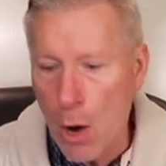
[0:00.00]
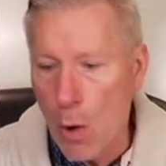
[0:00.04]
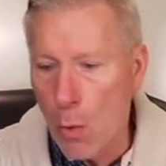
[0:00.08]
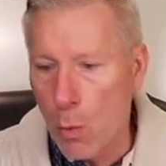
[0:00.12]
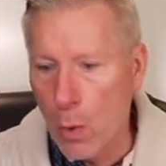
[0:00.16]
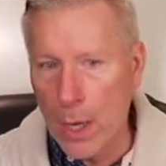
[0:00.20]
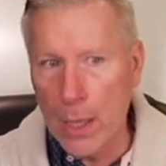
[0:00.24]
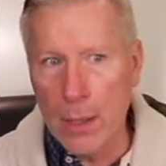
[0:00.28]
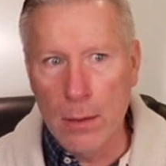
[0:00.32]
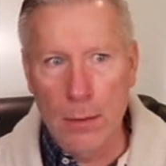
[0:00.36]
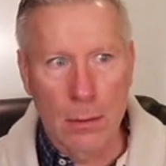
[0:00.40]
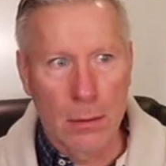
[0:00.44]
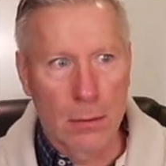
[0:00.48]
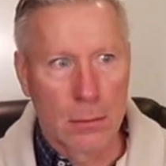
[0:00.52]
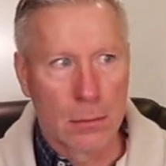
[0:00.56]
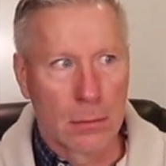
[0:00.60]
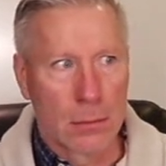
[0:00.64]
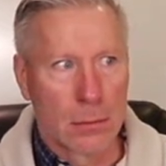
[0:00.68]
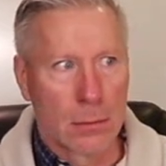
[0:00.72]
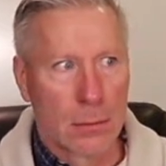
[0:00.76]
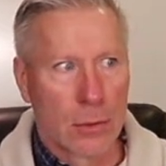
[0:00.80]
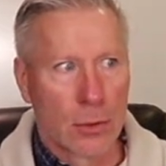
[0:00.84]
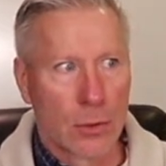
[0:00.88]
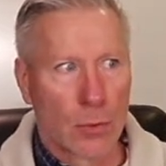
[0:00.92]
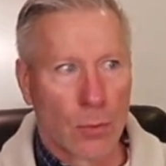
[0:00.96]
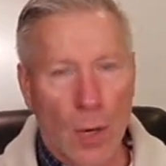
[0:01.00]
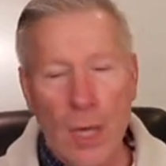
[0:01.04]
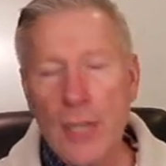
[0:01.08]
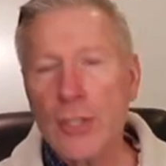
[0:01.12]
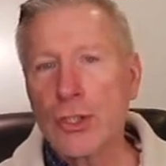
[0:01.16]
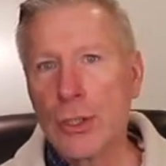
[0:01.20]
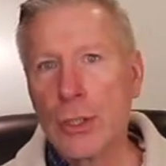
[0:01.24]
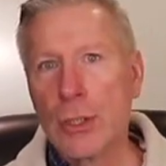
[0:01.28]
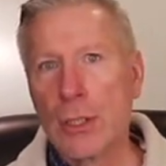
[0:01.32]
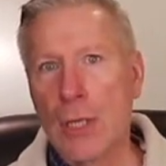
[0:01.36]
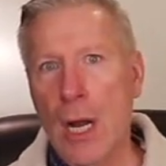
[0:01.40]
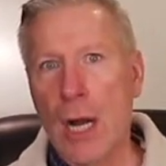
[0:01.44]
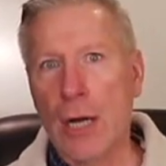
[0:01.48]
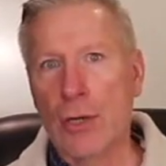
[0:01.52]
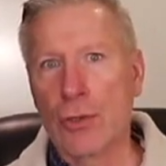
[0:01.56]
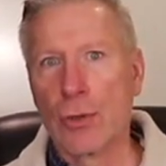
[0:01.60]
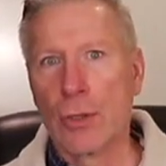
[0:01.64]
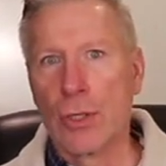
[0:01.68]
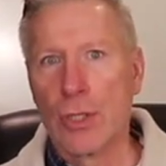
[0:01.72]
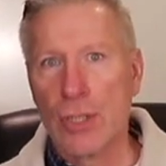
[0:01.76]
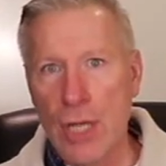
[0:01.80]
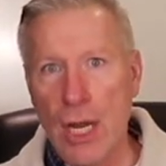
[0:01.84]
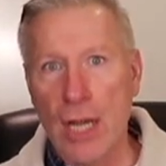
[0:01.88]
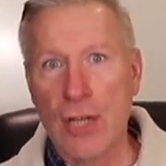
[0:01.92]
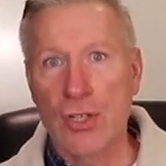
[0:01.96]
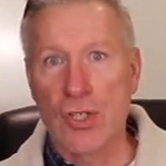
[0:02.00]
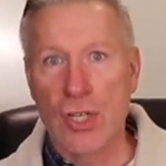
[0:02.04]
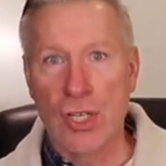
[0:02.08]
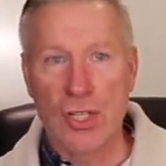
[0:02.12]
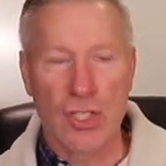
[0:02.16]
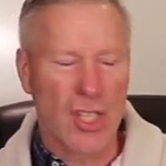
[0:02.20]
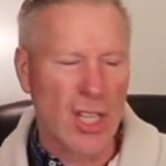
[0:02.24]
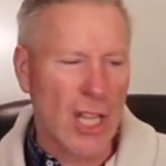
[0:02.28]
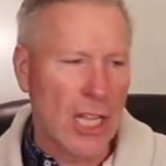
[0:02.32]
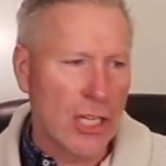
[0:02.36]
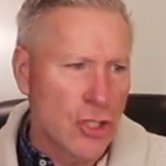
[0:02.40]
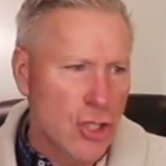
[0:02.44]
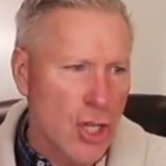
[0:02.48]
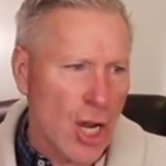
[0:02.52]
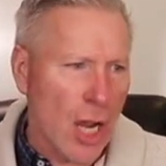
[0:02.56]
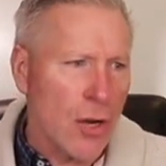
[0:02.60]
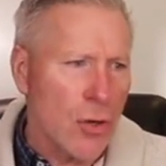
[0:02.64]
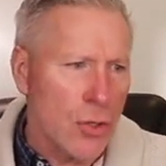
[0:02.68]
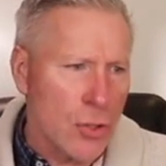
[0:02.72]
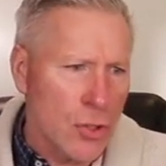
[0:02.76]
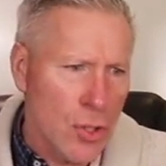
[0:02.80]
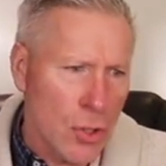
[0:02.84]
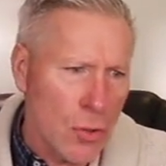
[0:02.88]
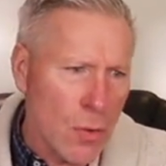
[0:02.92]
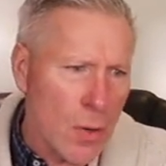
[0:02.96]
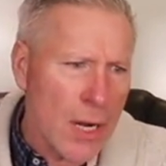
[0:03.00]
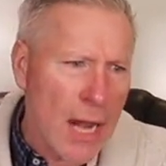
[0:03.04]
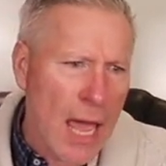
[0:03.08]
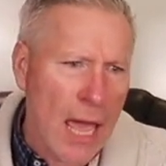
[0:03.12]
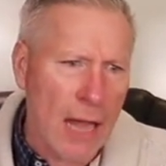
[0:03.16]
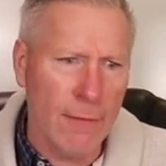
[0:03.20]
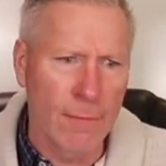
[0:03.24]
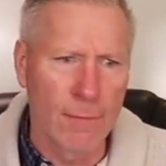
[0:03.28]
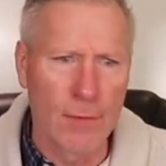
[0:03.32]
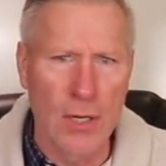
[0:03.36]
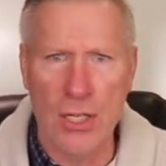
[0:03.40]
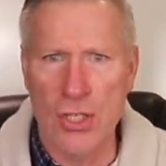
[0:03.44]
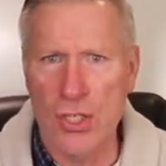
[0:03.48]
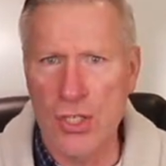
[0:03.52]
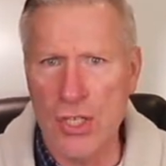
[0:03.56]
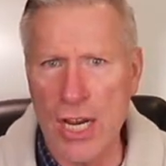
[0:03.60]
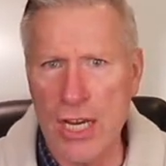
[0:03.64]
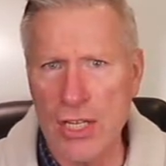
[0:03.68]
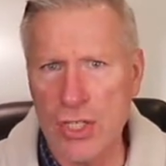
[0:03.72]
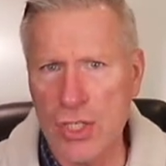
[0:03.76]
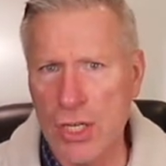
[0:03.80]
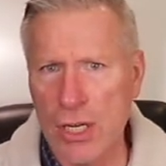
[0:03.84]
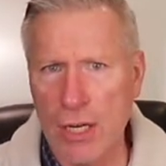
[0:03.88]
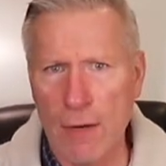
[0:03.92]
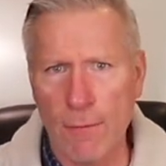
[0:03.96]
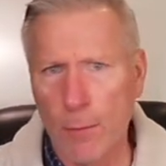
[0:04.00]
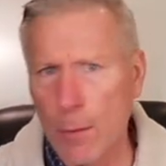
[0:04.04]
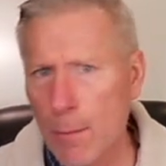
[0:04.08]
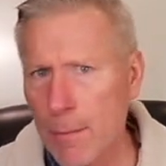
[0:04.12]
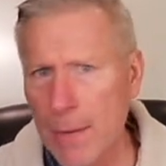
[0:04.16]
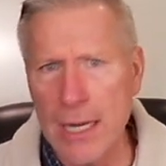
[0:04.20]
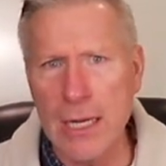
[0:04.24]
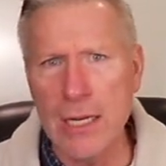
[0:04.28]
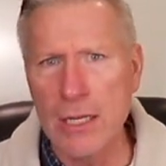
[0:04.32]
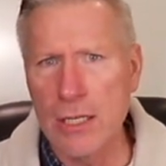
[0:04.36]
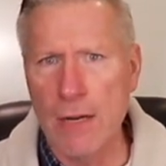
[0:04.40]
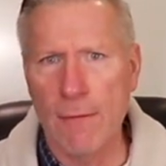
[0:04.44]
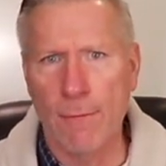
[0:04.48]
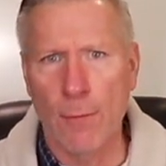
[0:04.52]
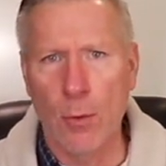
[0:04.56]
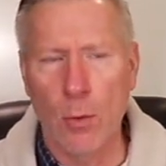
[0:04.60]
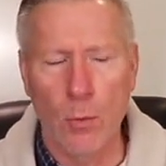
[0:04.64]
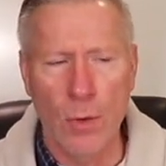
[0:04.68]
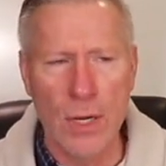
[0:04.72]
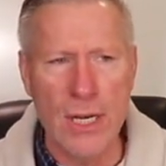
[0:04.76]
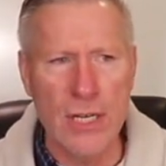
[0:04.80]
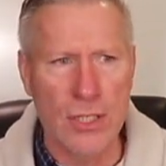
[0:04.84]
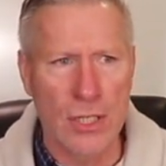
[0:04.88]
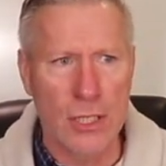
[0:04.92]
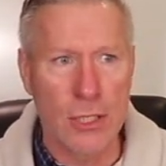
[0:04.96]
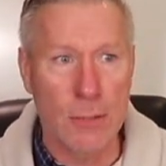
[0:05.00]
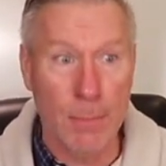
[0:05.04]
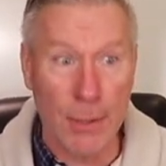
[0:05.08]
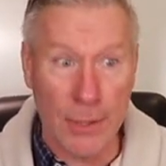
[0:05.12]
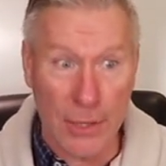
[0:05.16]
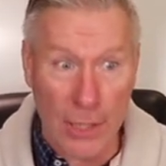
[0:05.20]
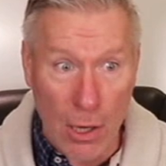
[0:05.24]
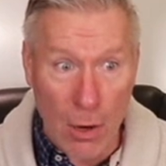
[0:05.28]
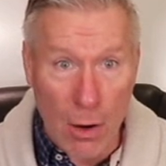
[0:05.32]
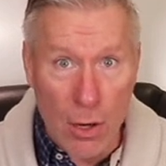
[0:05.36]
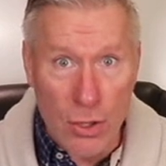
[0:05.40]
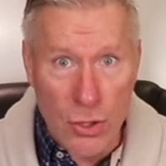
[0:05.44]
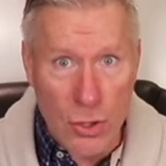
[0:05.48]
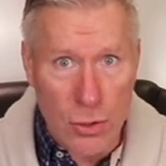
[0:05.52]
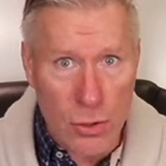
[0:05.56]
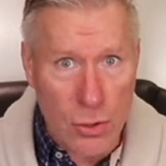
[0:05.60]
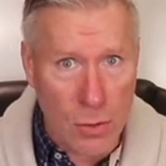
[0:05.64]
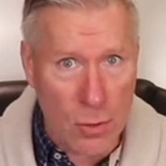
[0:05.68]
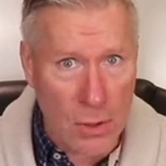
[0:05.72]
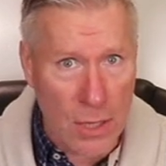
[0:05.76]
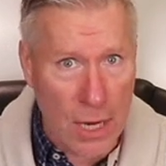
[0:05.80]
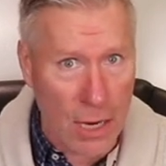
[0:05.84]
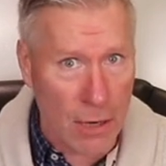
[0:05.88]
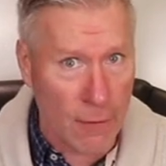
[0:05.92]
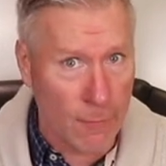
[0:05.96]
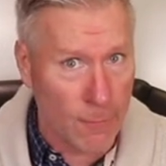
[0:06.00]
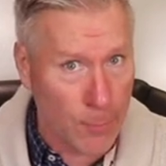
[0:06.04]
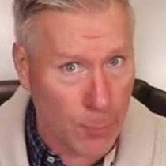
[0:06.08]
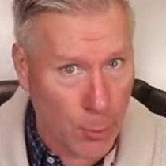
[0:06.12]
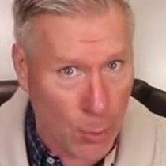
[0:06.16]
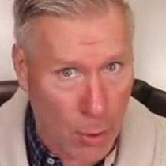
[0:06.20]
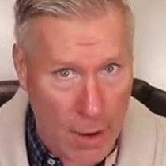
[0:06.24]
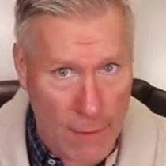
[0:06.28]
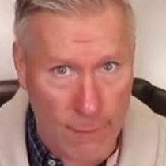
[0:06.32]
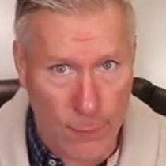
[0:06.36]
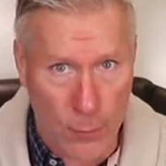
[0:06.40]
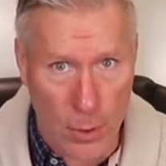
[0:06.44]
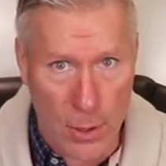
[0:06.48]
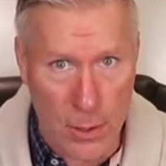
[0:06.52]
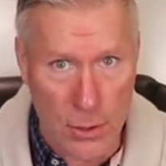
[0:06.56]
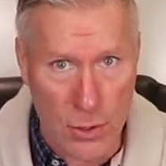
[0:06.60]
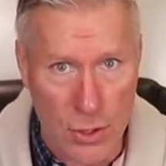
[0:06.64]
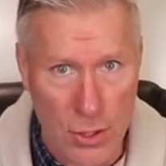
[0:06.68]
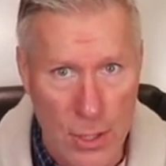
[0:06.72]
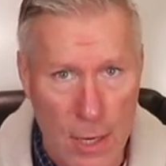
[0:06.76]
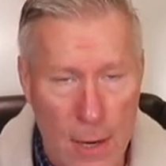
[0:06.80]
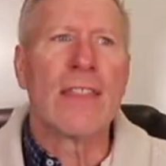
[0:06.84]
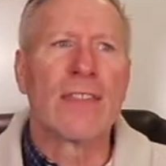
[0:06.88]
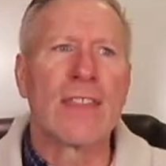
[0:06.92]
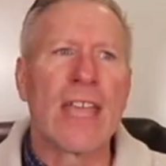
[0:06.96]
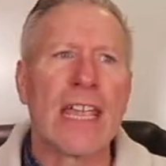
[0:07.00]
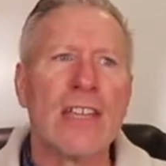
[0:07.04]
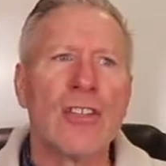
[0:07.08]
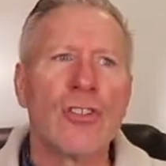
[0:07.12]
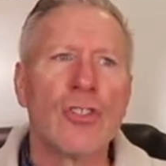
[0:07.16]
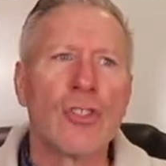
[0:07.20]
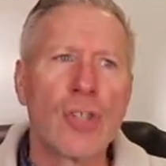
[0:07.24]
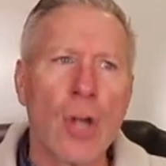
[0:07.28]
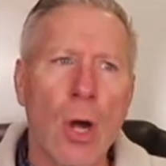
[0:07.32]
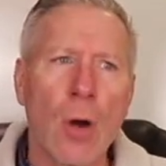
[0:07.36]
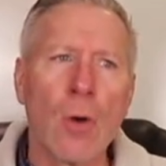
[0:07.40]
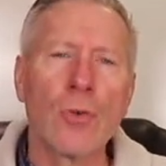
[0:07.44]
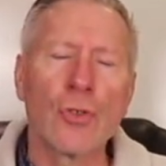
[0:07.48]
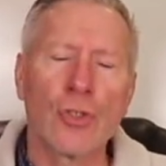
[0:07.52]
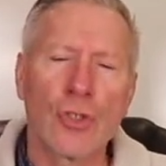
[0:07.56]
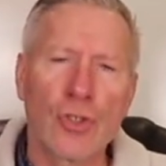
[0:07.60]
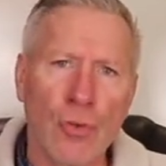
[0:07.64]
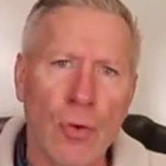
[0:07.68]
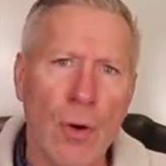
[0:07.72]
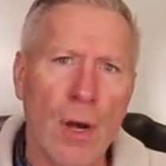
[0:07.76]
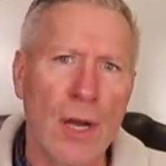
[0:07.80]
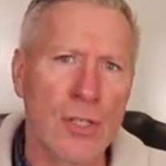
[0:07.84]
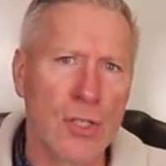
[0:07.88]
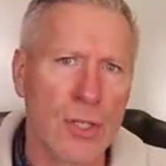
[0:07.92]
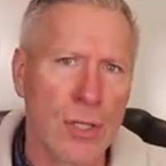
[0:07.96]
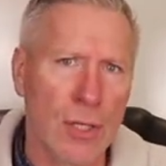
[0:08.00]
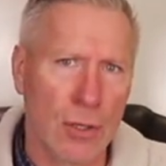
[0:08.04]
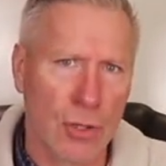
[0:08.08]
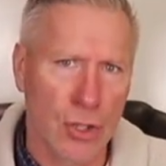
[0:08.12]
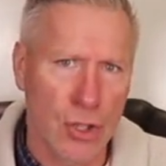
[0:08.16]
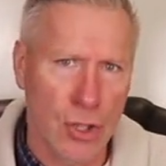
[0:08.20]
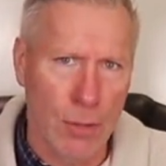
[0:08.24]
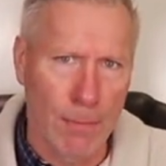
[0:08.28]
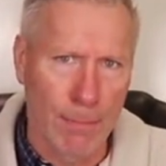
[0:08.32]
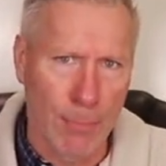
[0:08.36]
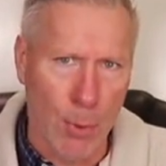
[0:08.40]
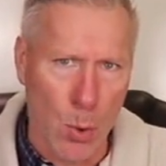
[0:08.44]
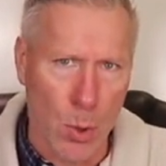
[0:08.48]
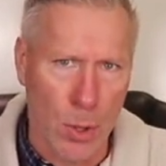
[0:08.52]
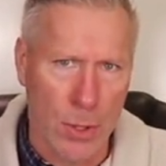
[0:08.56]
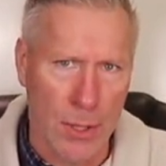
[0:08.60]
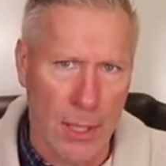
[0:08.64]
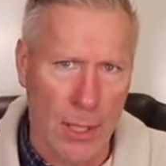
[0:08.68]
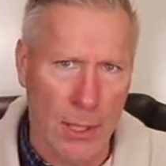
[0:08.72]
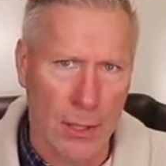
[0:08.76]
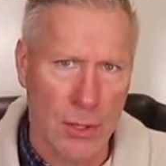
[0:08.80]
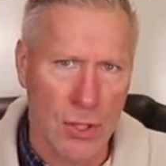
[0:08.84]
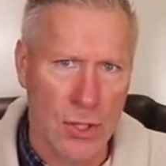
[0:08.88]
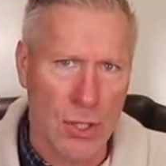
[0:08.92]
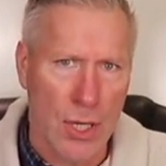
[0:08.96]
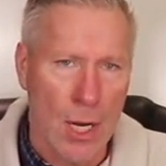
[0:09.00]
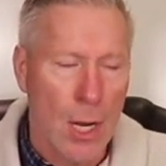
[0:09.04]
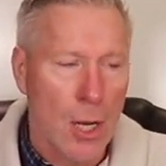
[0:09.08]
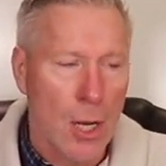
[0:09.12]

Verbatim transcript: Well, the Russian doctrine does this, and they do, do, it out of necessity for many different reasons, but they also do it out of preference. They don't trust their subordinates.